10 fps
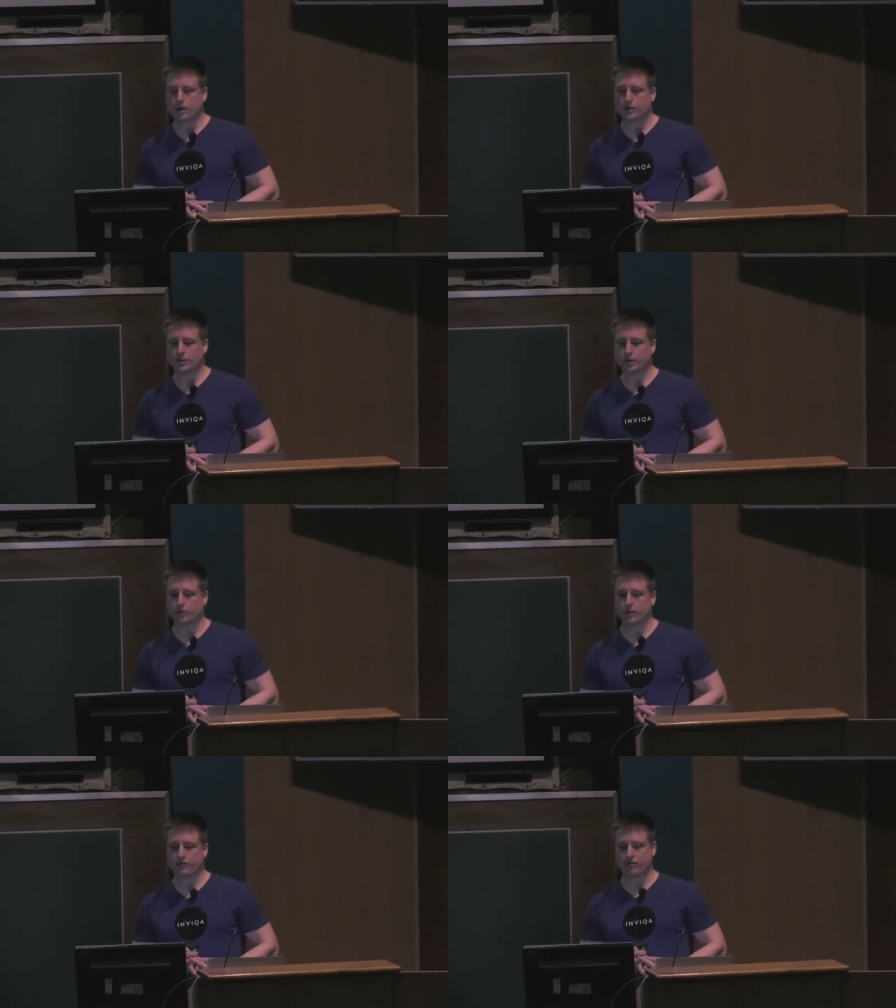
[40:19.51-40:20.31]
So
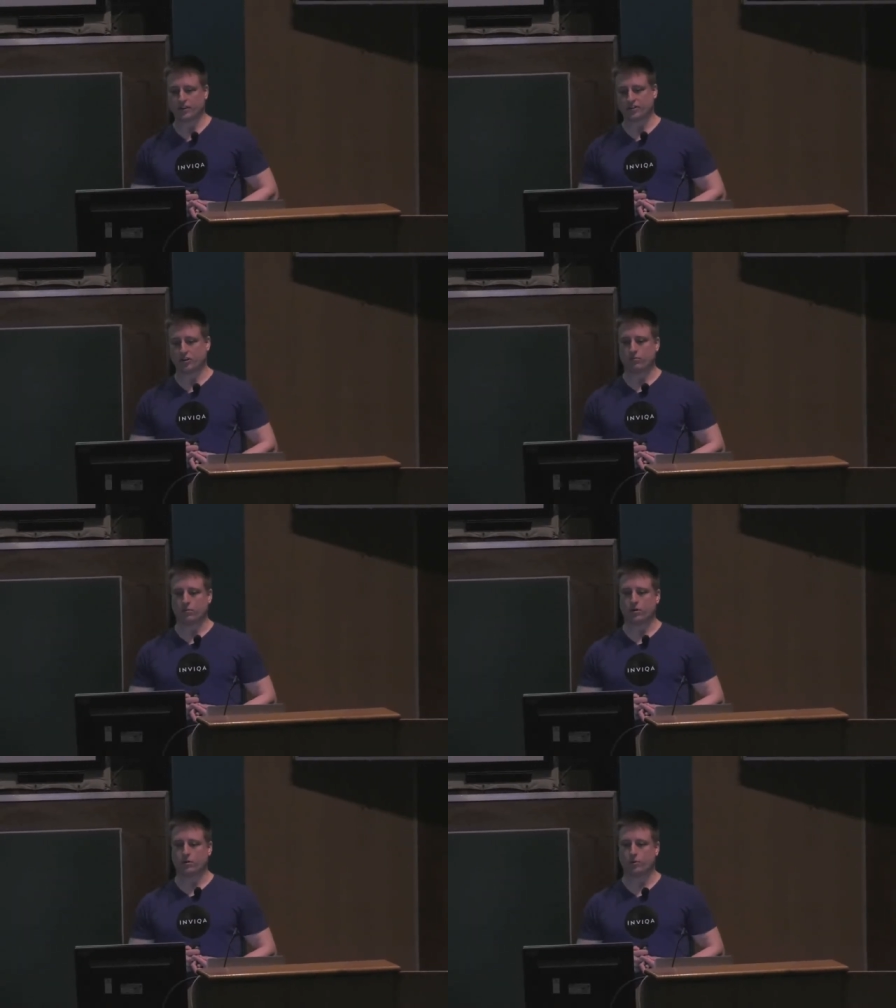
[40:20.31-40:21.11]
if, for
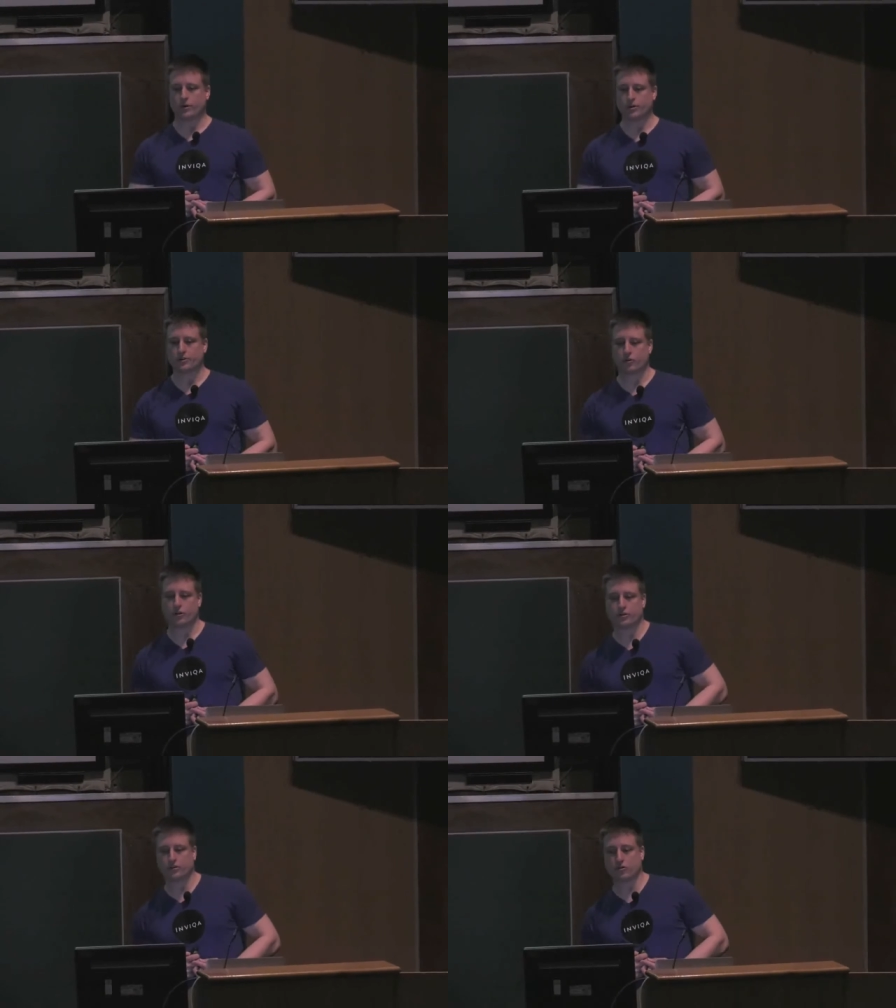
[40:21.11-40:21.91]
example, we were
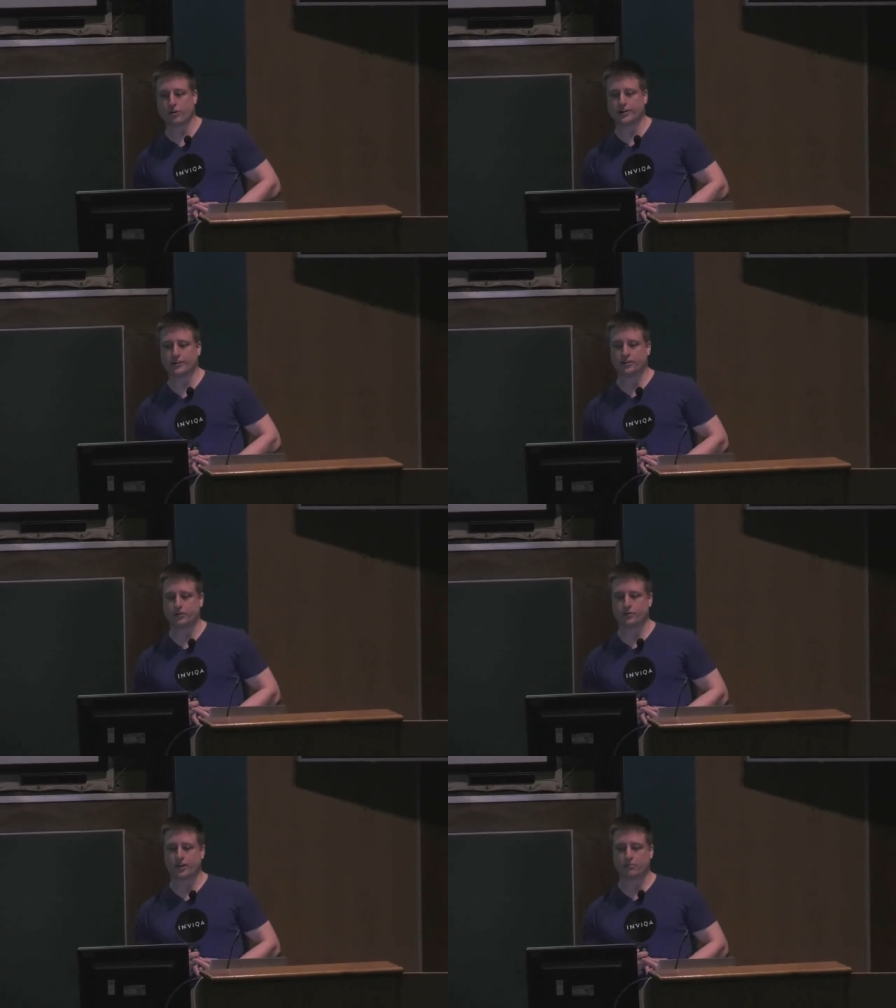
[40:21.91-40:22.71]
to try to
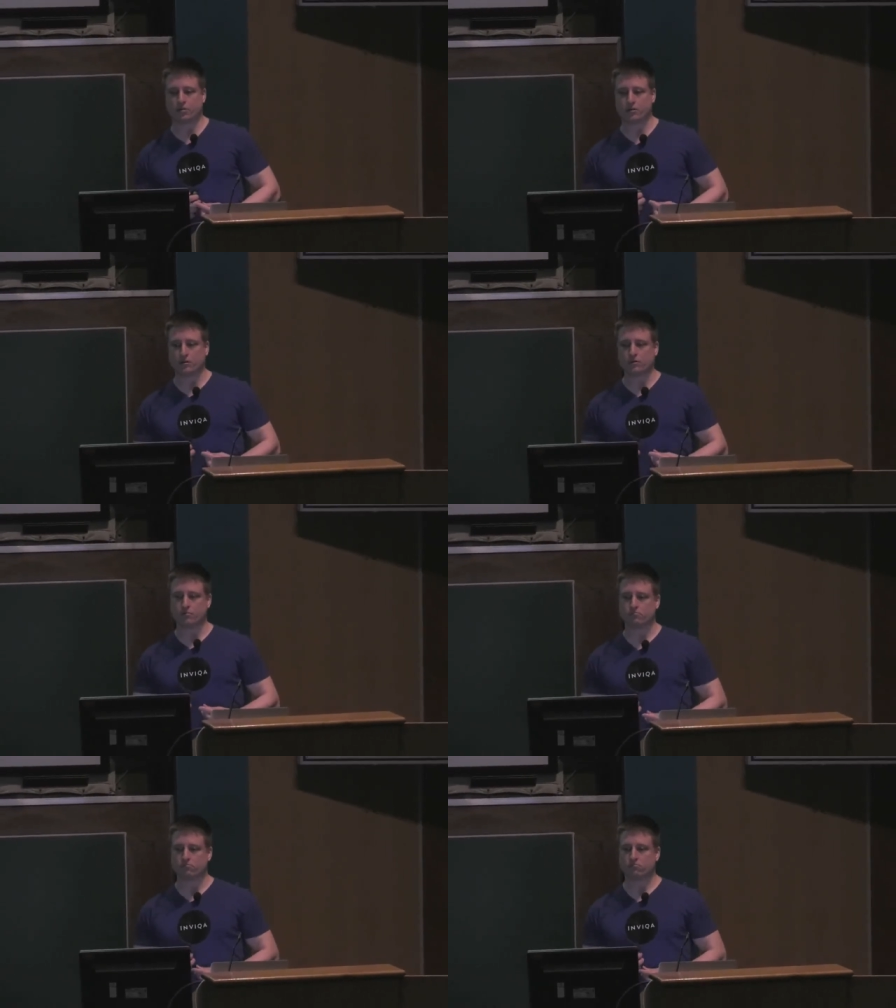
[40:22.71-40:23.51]
do git pull
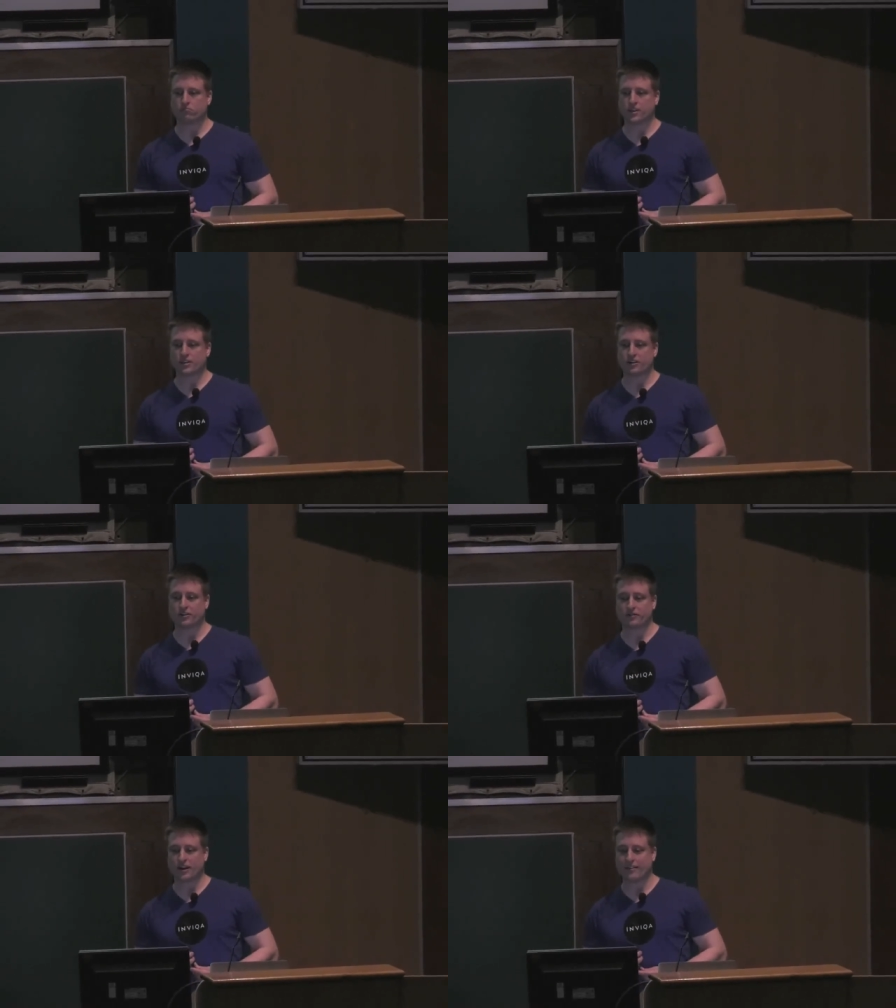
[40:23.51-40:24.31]

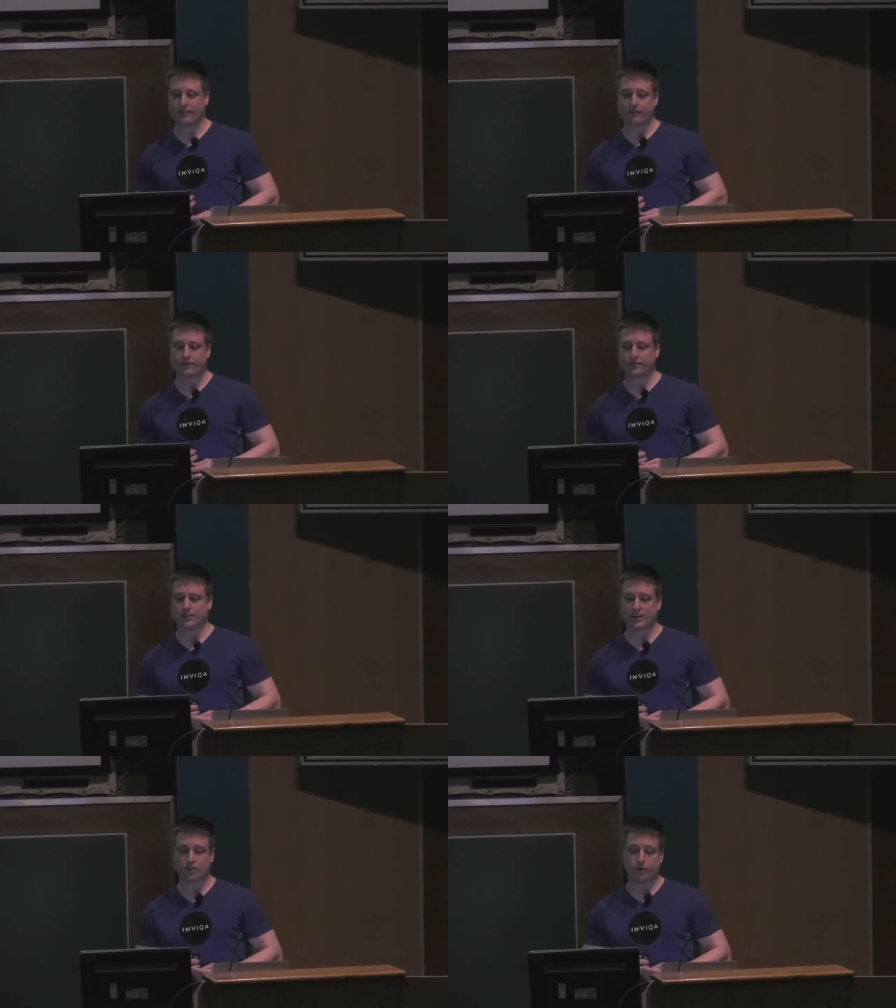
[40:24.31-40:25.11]
-ff
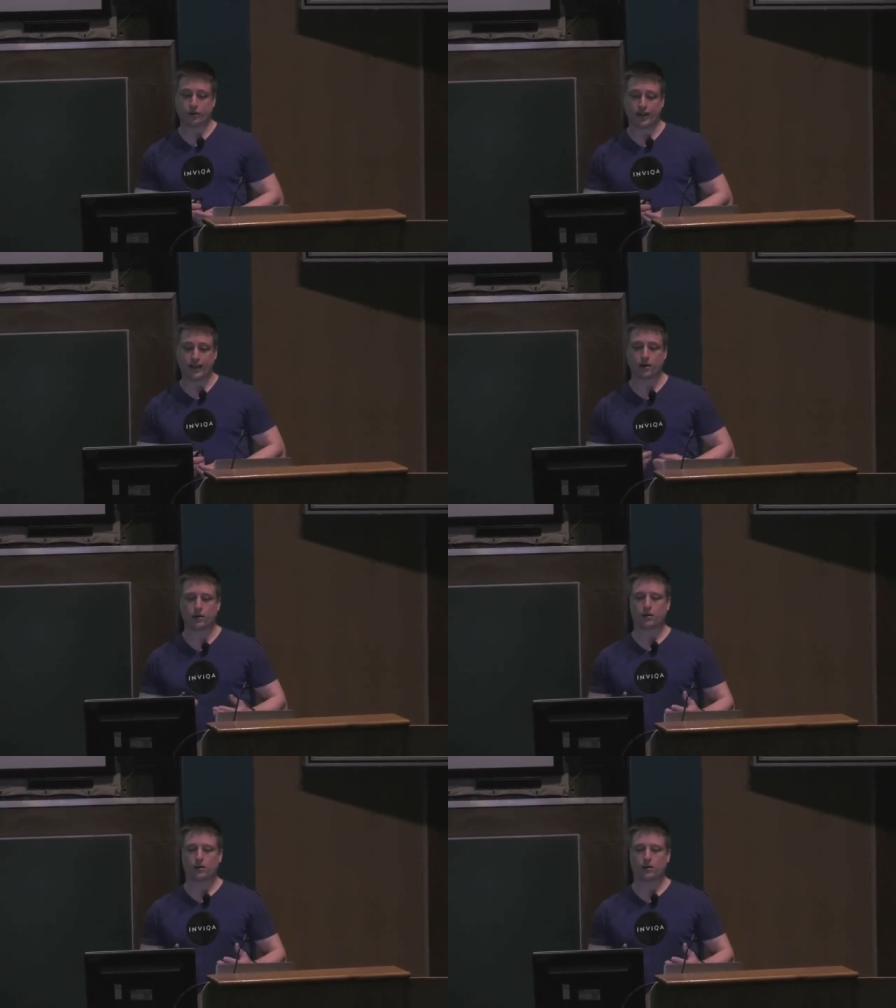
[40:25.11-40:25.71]
-only